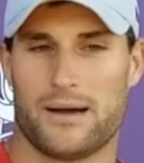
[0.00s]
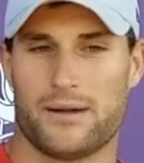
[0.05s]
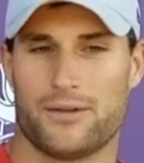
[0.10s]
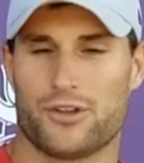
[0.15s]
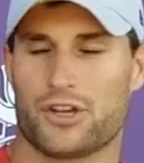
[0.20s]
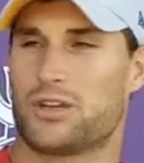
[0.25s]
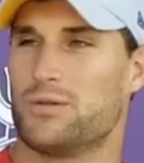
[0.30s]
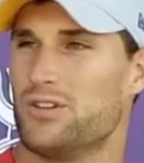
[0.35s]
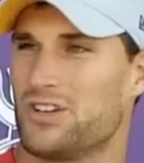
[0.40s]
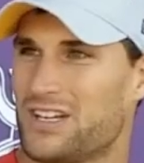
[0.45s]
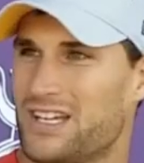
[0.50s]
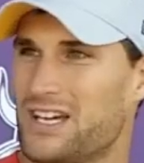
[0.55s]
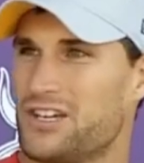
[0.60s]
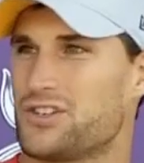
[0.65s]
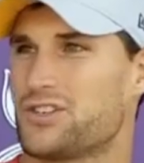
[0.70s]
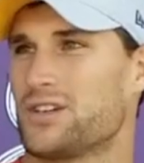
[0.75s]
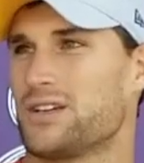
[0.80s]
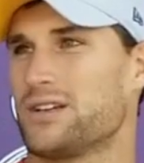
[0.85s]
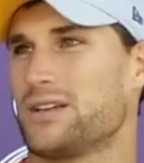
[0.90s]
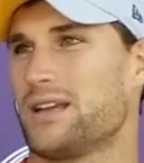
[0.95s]
the
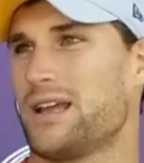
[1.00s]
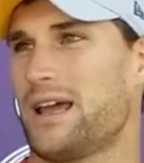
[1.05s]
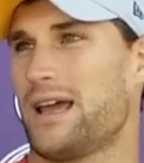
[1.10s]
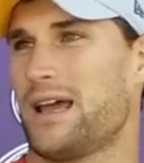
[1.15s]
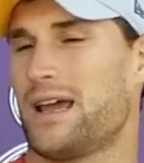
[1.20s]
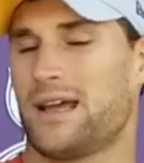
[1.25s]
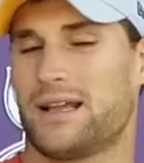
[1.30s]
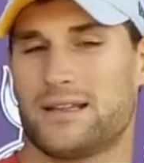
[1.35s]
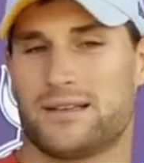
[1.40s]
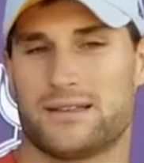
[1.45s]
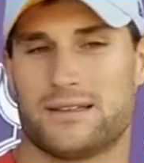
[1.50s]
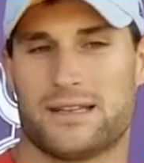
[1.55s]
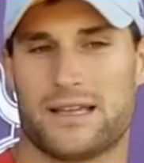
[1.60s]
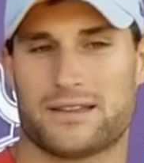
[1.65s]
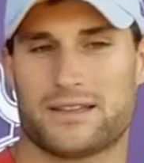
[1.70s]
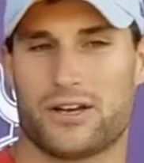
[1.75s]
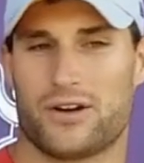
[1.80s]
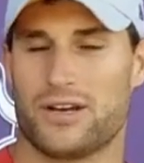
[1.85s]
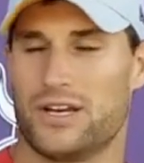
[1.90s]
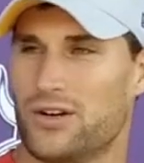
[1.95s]
communication and that
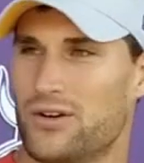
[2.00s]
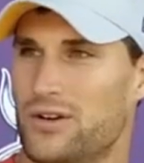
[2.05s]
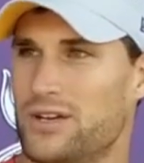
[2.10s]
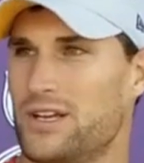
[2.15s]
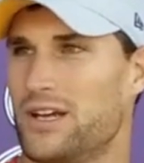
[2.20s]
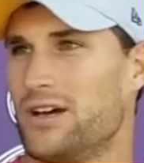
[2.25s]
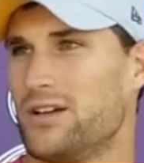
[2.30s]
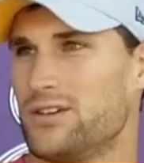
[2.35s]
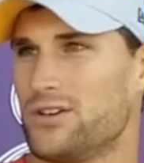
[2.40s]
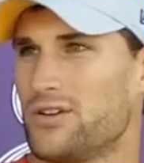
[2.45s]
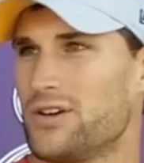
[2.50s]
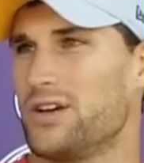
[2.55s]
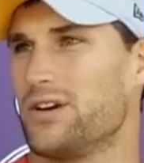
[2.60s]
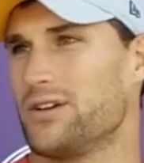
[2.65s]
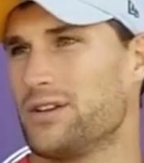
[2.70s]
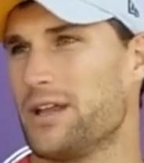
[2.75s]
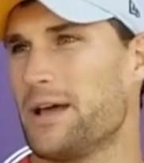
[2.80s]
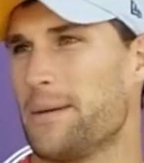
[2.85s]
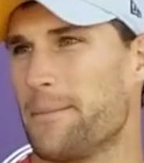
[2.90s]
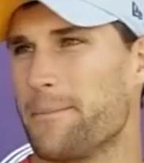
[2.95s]
they're hearing you and you're
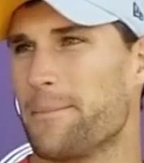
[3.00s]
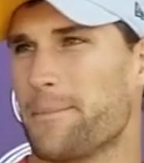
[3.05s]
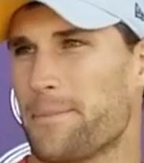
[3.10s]
hearing them.